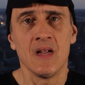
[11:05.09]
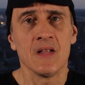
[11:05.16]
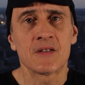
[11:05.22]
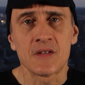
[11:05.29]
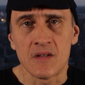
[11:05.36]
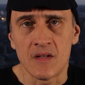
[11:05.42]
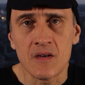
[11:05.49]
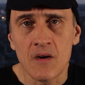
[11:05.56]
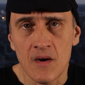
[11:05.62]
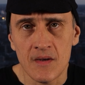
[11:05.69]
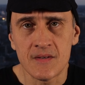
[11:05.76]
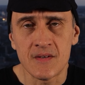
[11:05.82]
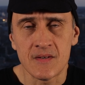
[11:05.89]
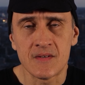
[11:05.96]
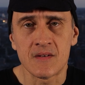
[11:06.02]
Insulin
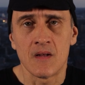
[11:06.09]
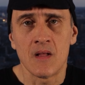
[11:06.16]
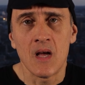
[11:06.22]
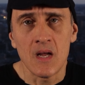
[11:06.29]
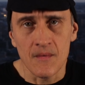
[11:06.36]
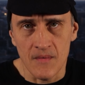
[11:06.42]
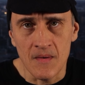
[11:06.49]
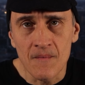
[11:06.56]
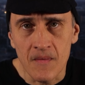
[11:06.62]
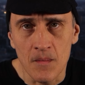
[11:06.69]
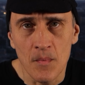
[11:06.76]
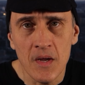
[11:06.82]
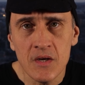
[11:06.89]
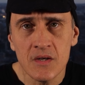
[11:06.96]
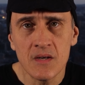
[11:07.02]
causes a lot of
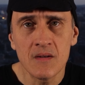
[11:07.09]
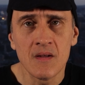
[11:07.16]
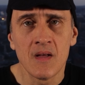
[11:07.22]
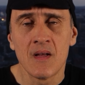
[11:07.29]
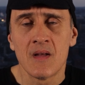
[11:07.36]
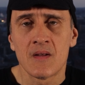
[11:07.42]
inflammation.